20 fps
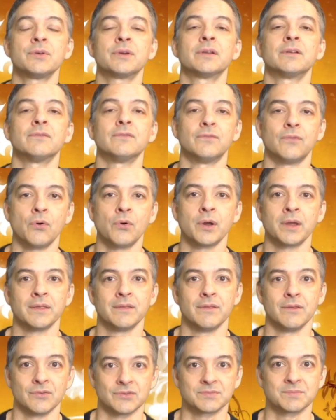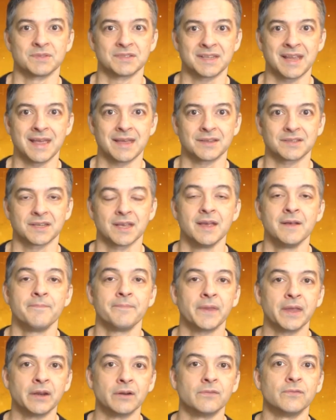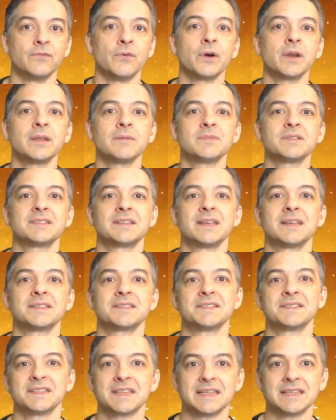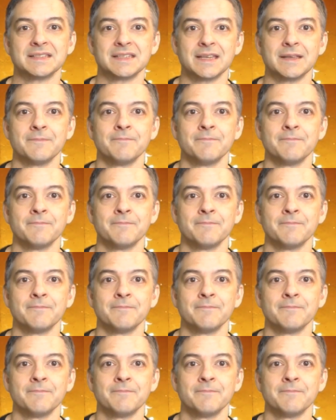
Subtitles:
can avoid those mistakes. And avoiding mistakes is easy.